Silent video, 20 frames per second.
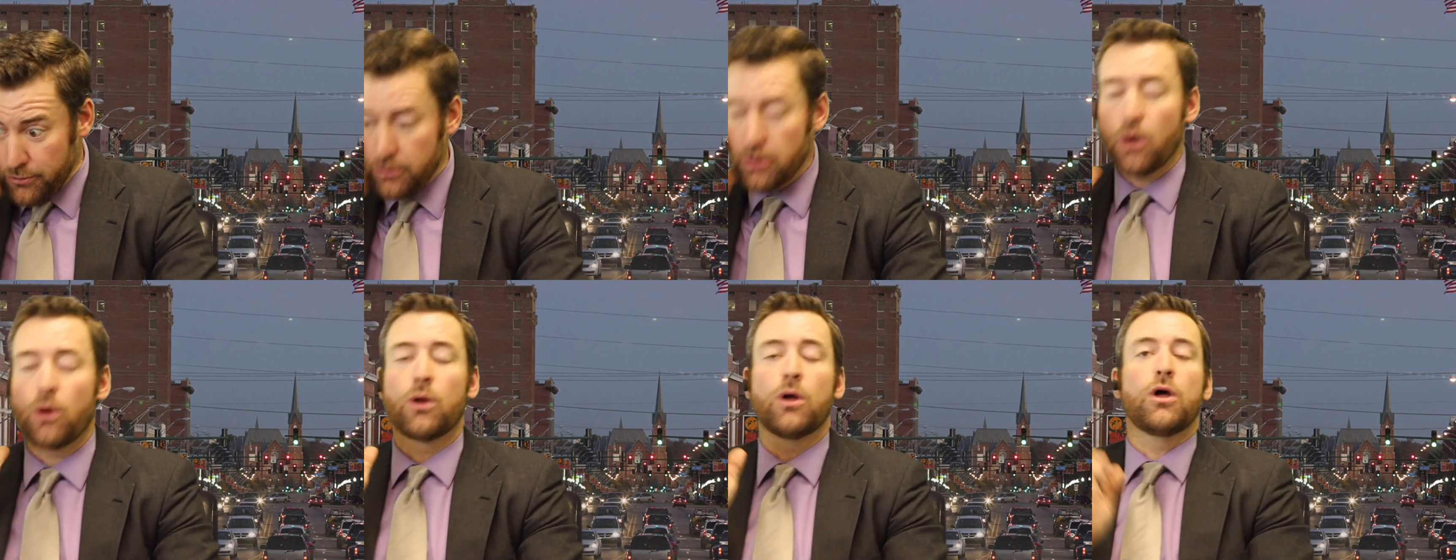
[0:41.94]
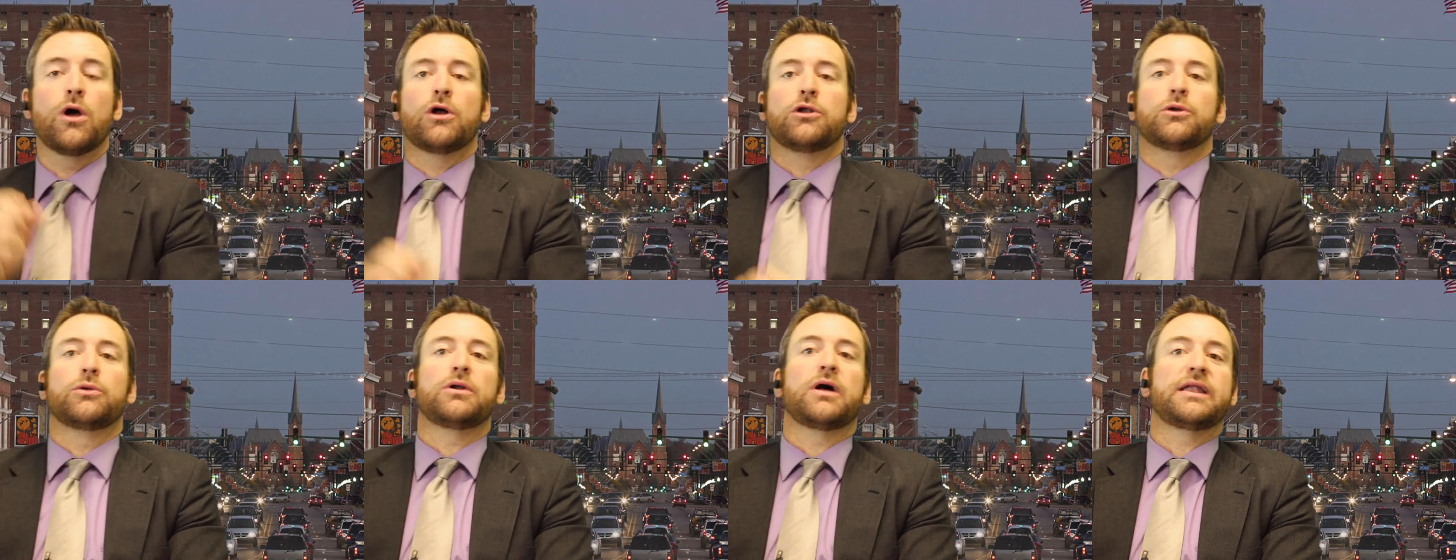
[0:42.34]
No,
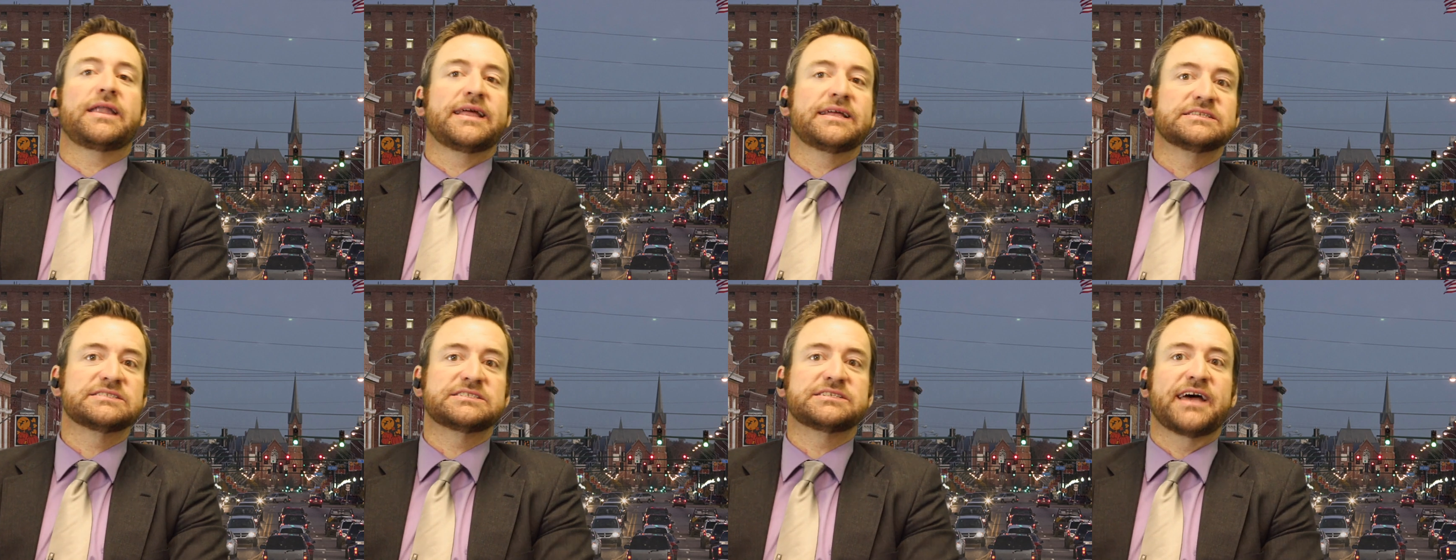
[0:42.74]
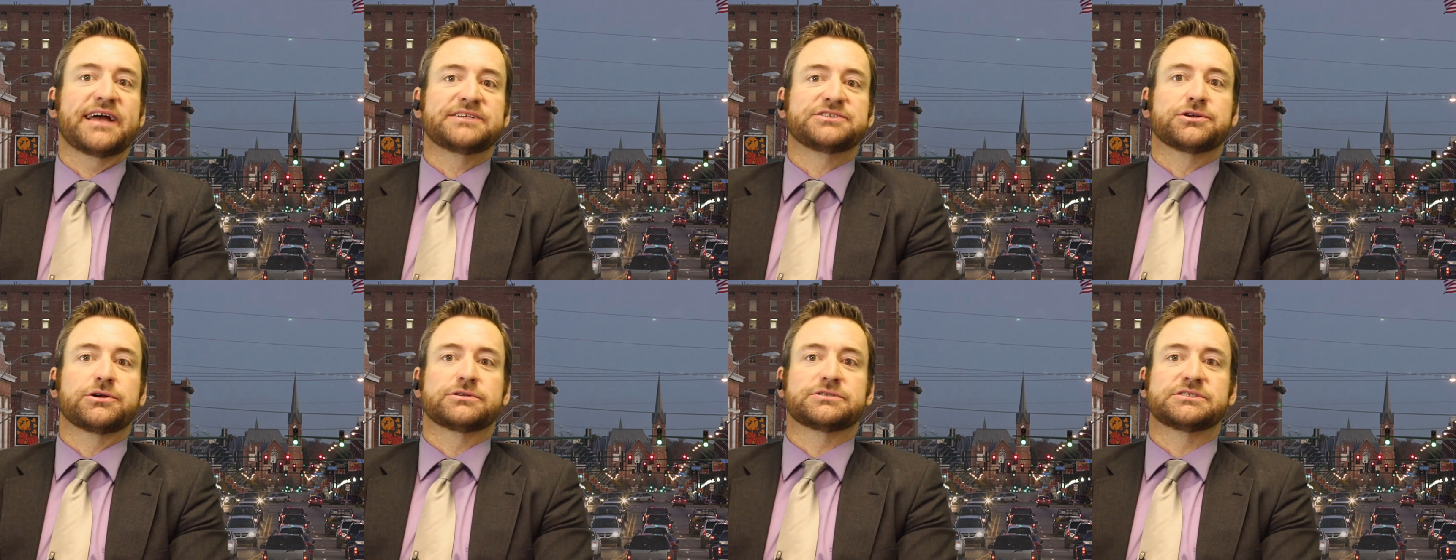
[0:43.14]
not
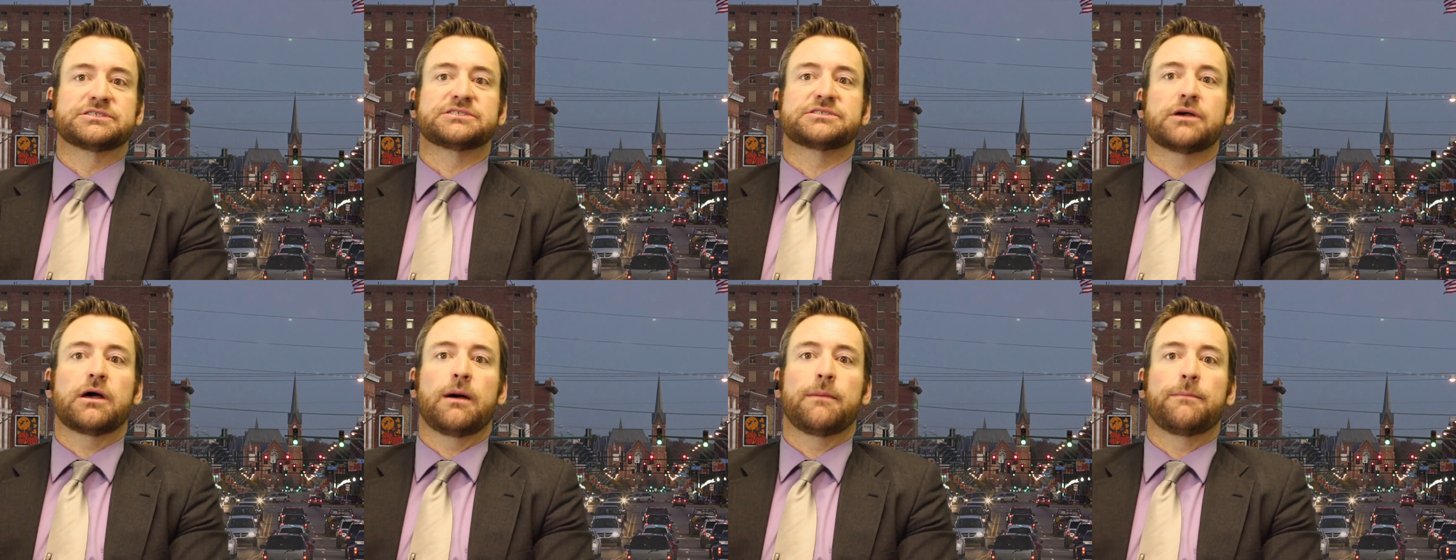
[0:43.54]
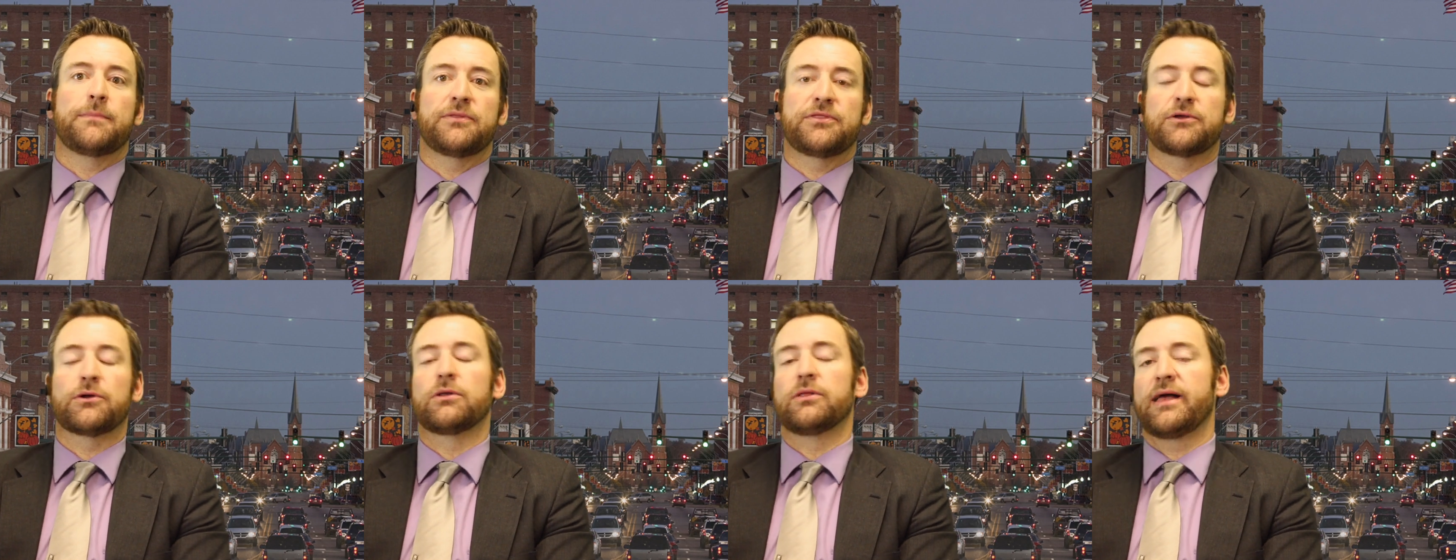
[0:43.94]
inside churches,
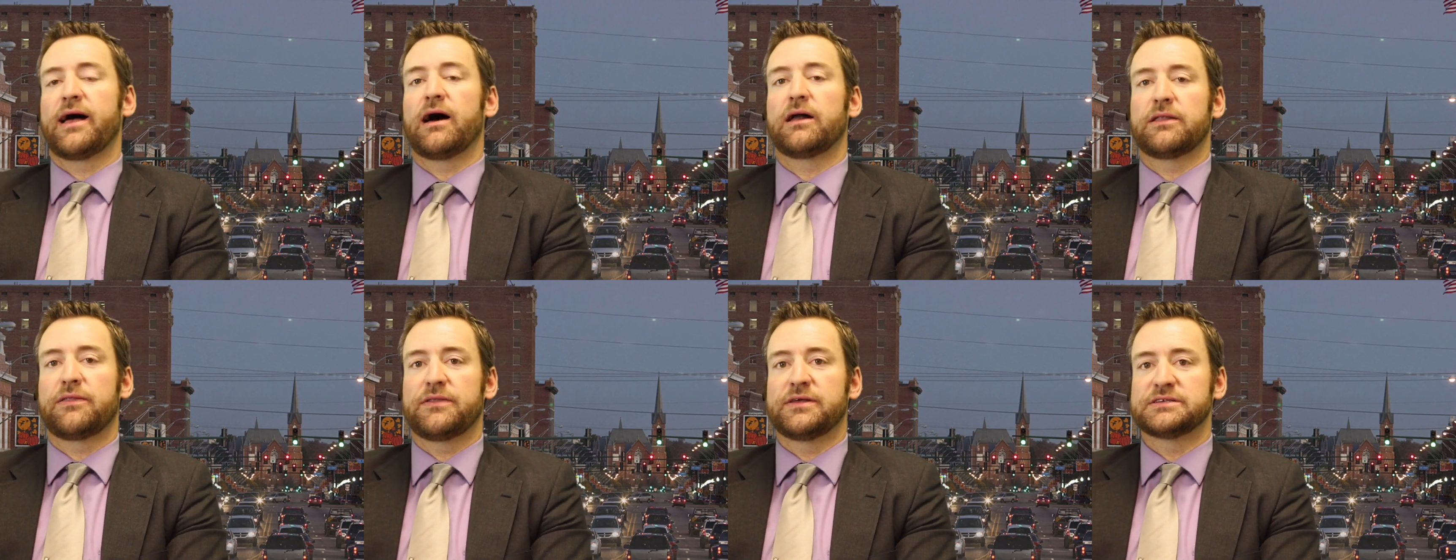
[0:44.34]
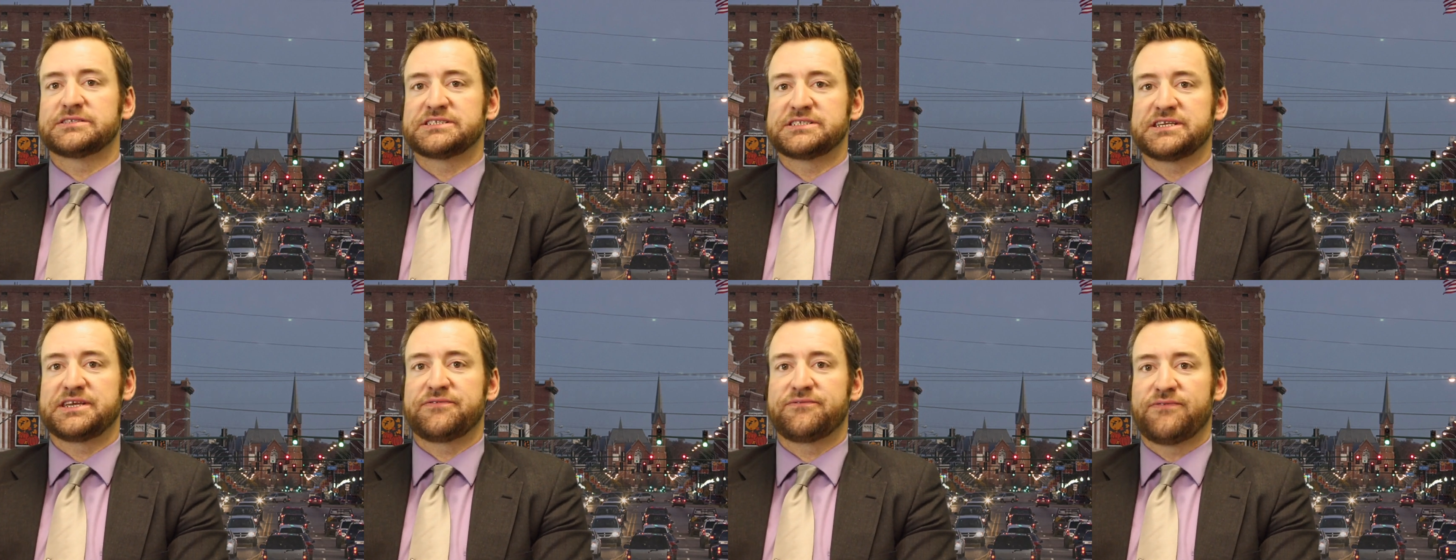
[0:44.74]
but they're allowed in the
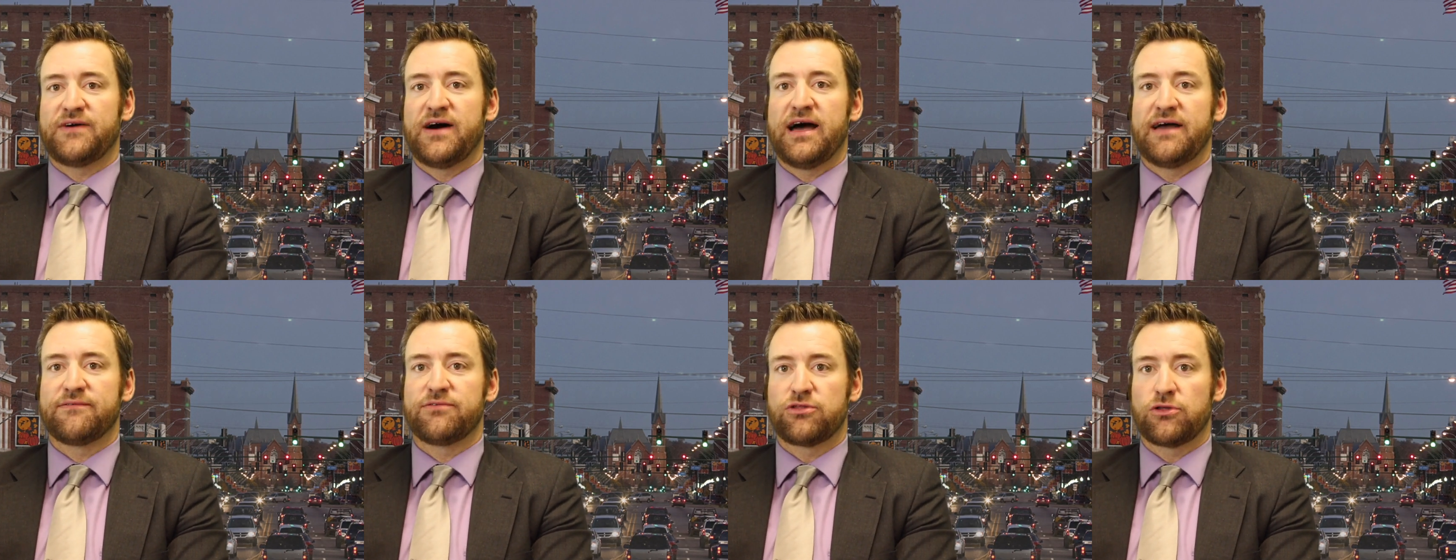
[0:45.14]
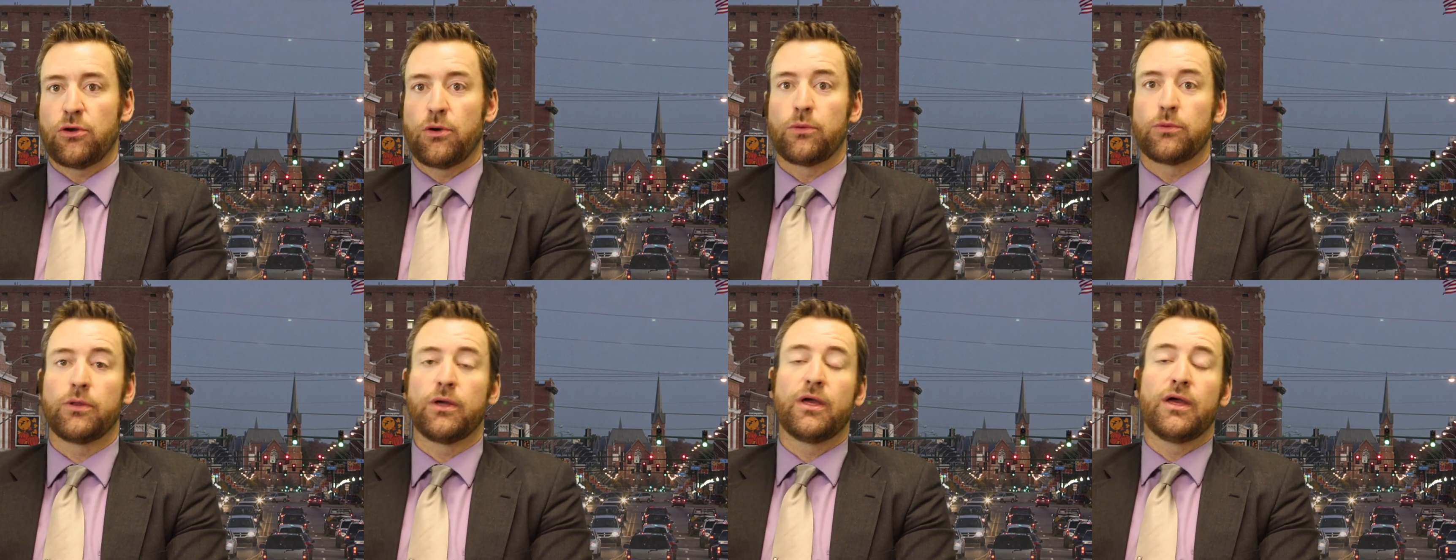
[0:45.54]
C5
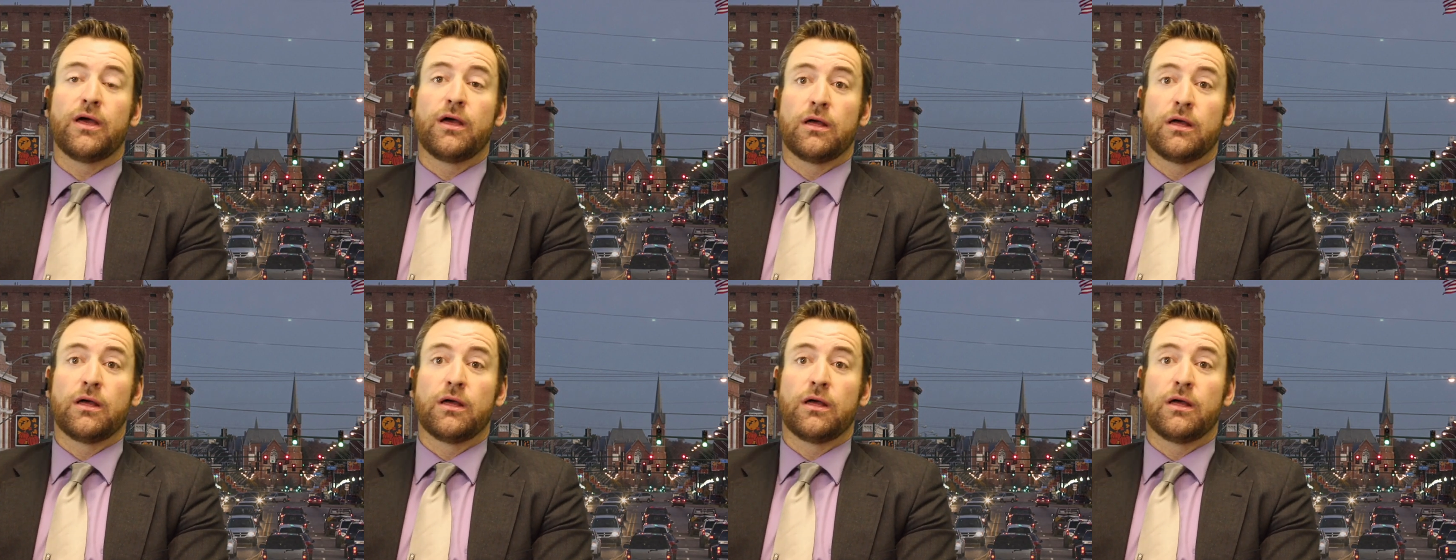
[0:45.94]
zone.